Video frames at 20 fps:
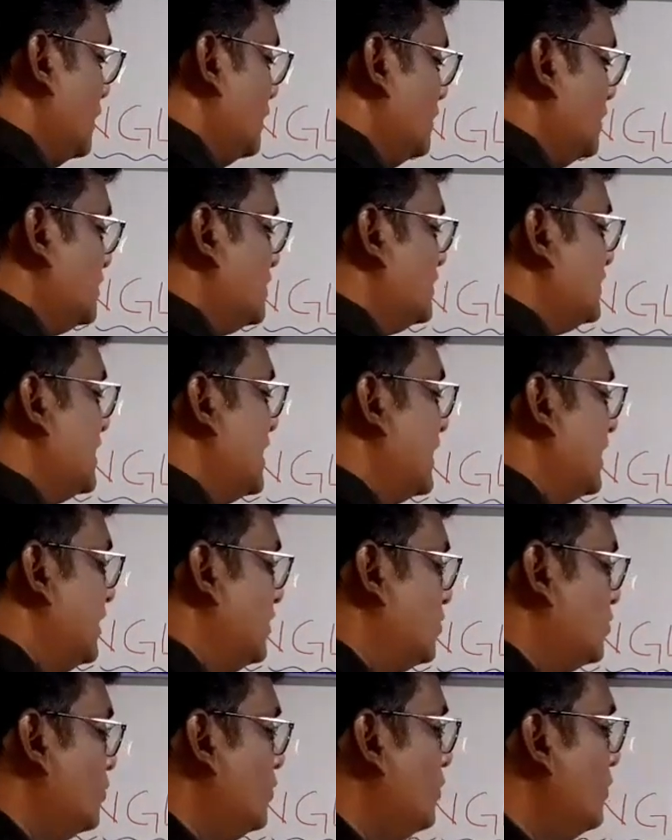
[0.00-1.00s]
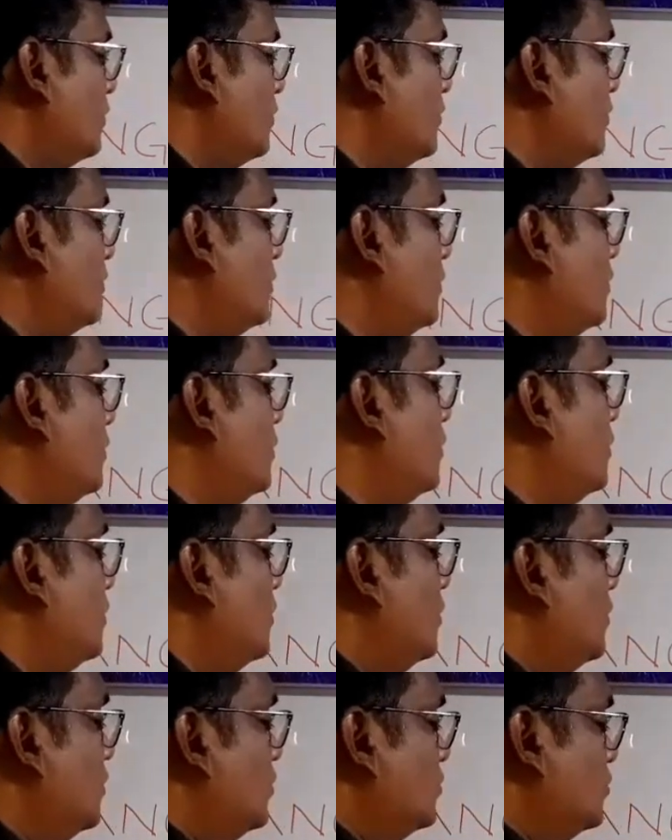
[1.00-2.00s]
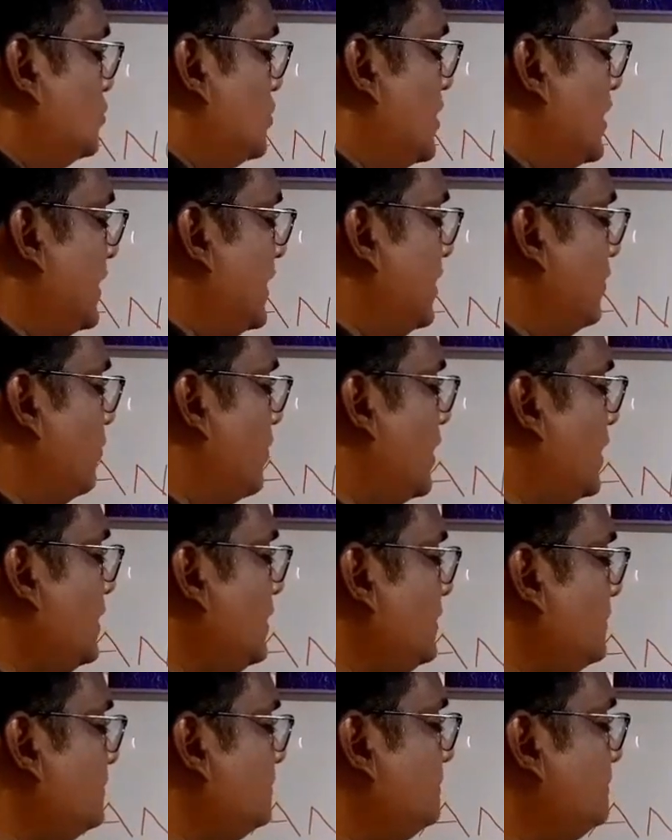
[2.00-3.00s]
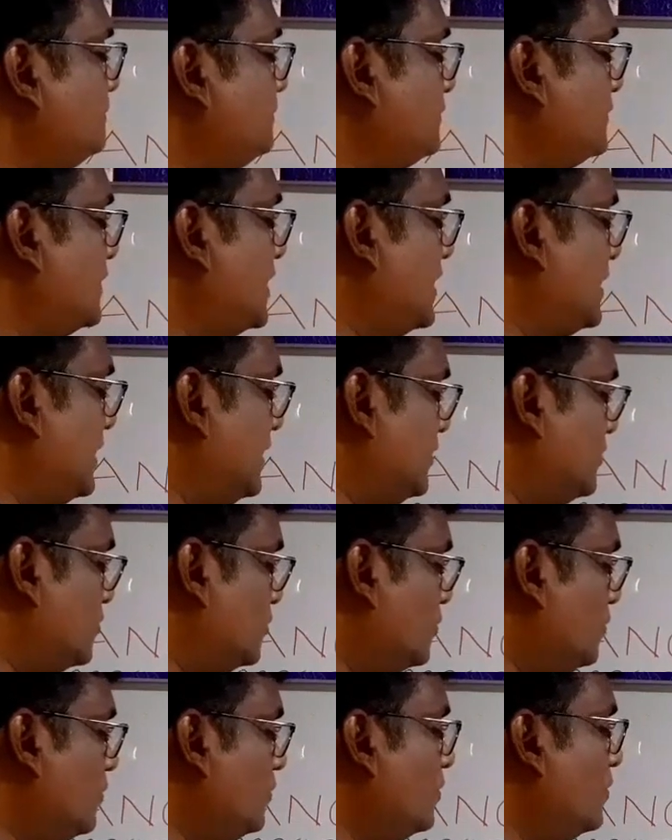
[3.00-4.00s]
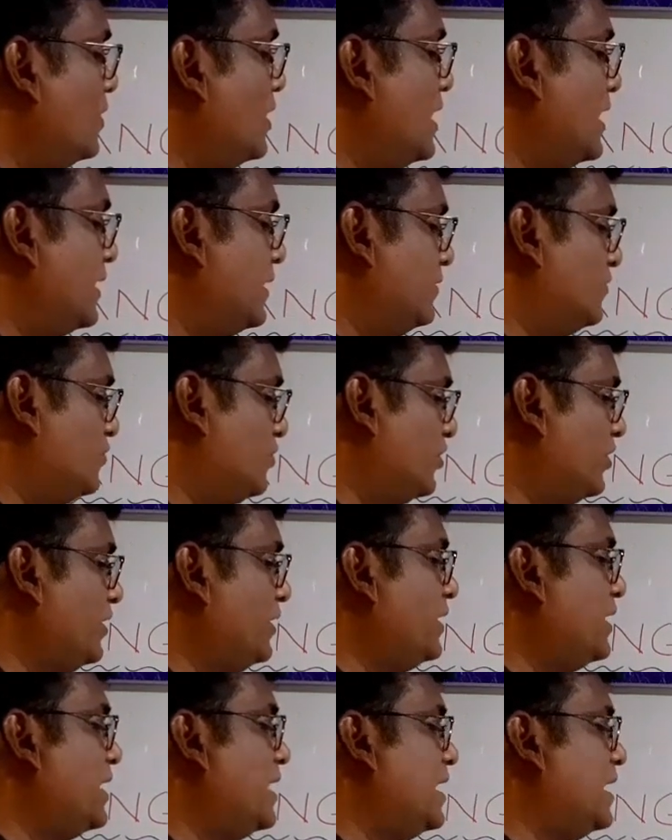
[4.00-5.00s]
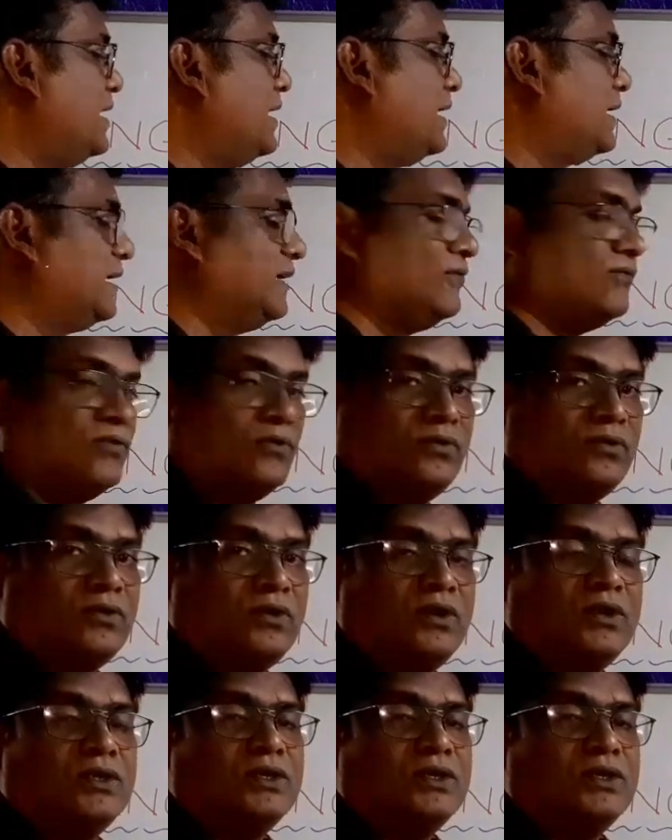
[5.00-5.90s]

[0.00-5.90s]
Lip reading: this is angle 2. So angle 1, angle 2, angle 3 and angle 4.